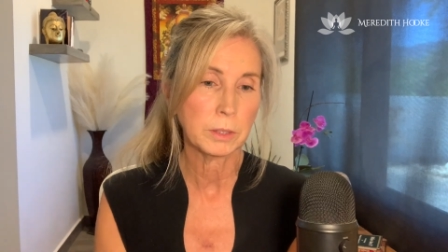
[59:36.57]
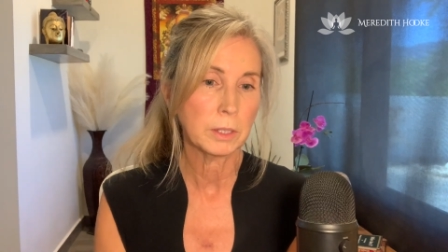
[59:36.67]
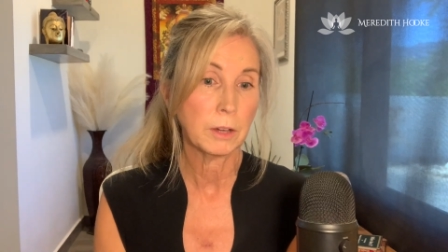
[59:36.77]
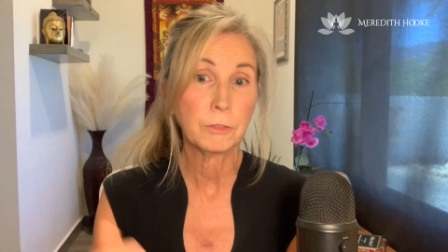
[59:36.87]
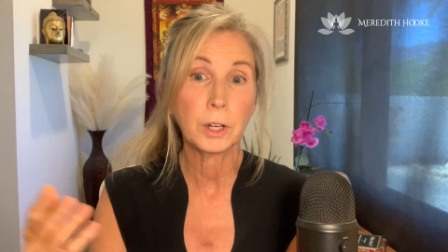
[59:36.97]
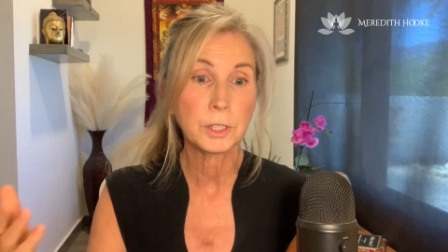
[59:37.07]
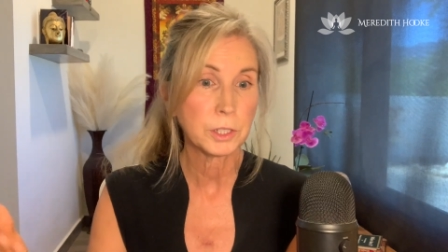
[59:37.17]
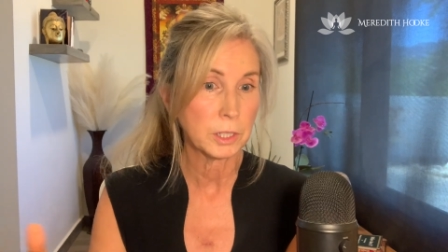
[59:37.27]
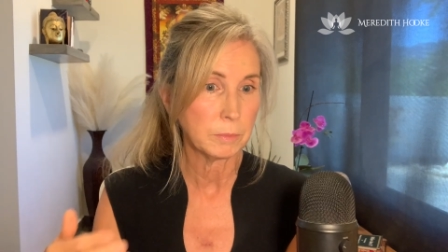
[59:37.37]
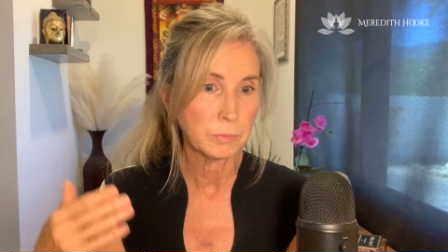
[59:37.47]
a
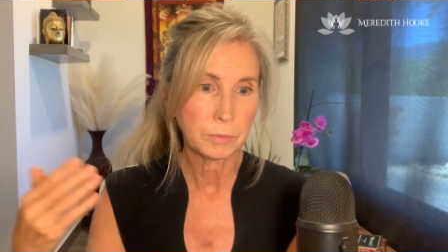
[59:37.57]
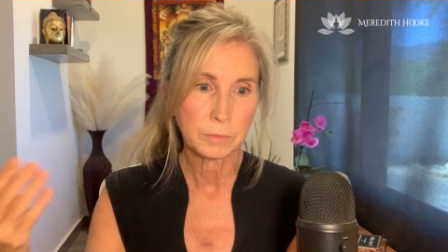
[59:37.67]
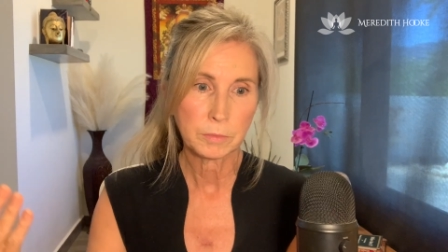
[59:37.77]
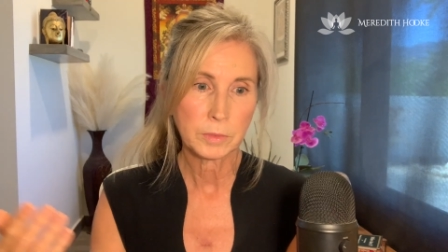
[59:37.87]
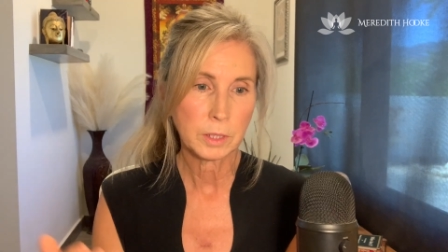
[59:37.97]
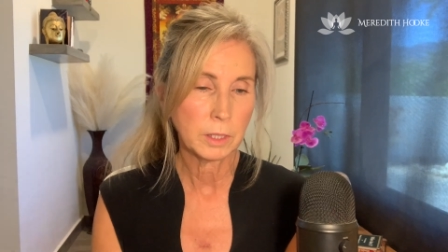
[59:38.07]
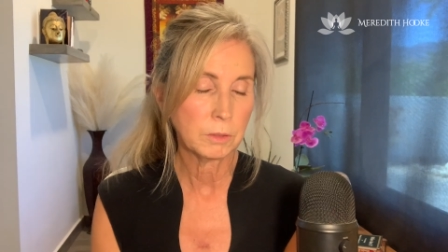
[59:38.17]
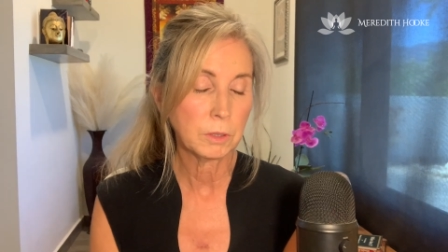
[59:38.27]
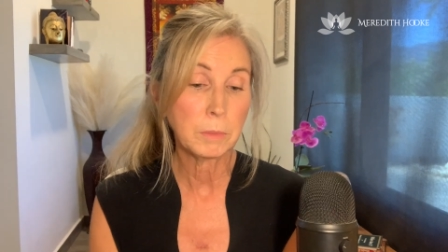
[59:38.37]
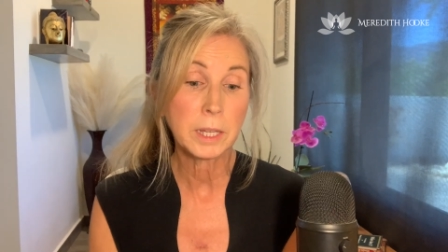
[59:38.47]
friendship, a
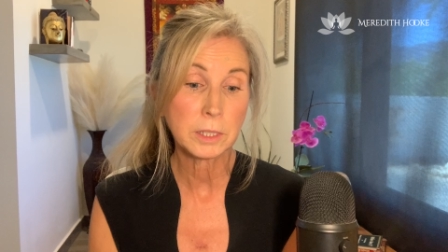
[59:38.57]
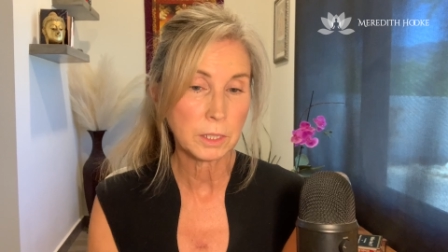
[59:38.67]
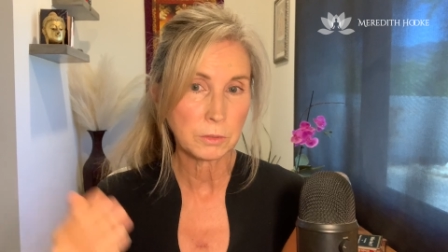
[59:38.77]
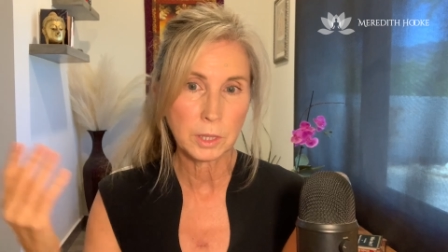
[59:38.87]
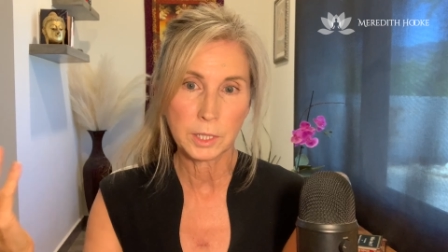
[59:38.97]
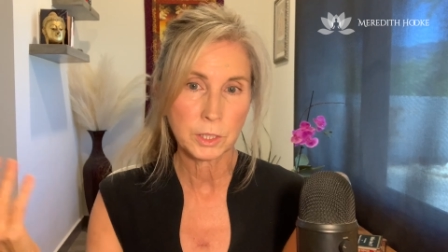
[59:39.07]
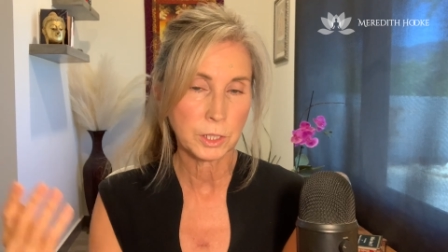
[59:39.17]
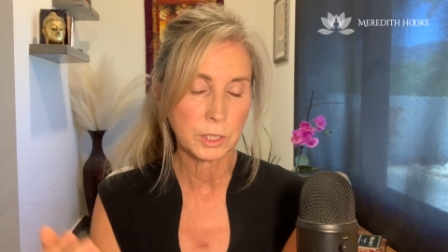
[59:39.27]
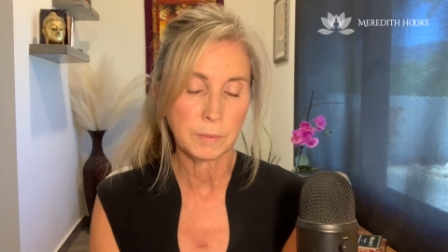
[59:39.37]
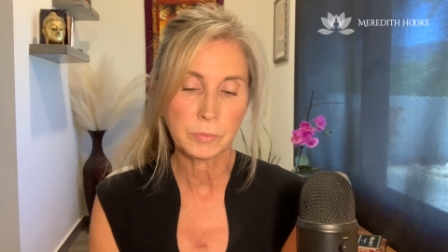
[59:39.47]
romantic
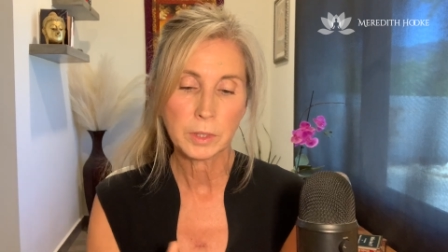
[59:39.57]
relationship.